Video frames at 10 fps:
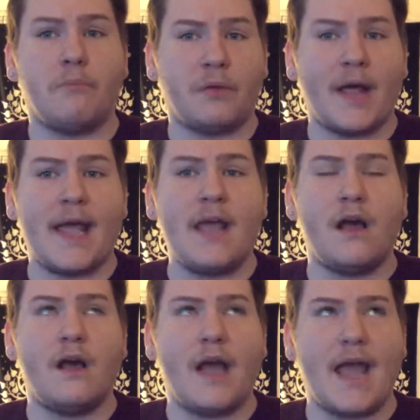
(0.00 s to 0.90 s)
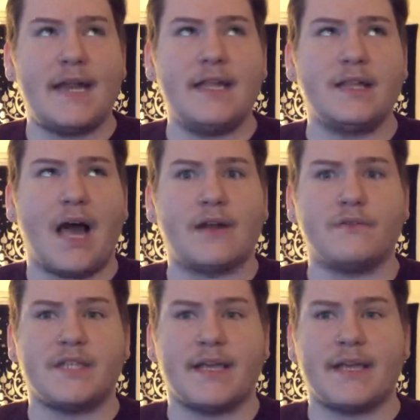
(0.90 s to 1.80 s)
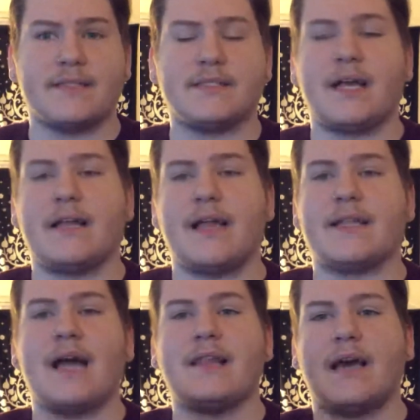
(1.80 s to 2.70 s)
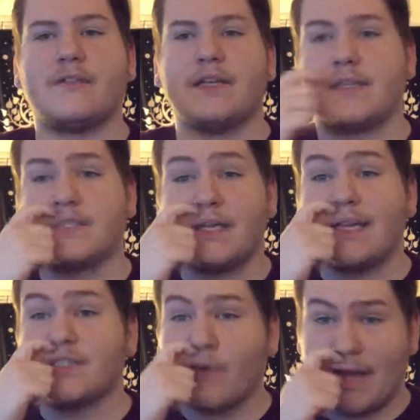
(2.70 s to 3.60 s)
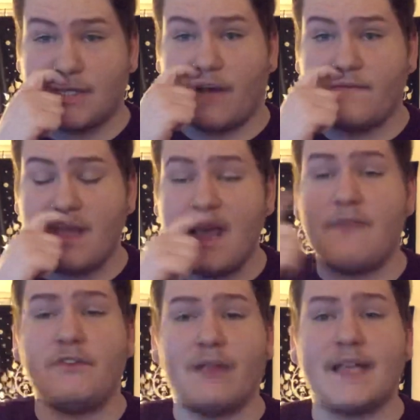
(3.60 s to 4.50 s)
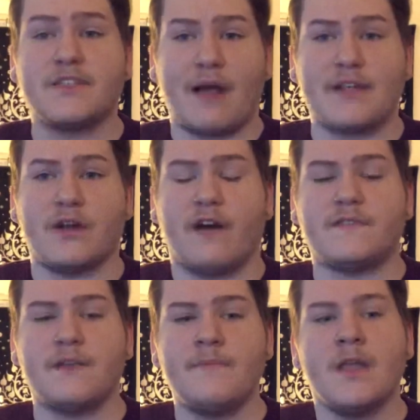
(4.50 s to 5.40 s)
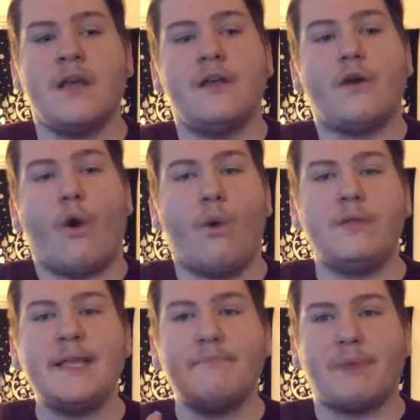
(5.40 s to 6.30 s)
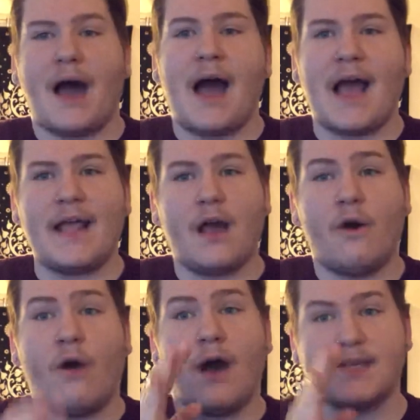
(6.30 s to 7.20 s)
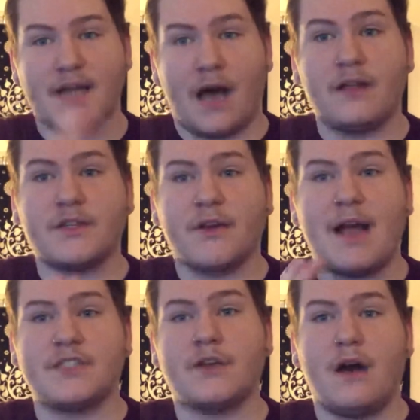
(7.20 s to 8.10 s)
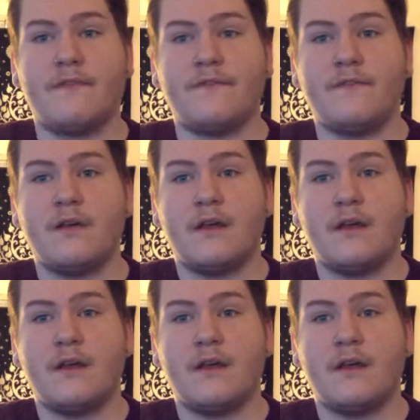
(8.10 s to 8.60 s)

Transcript: play any lotto tickets. Like, like not lotto tickets. Get a scratch-off. If you like scratch-offs, only buy a dollar scratch-off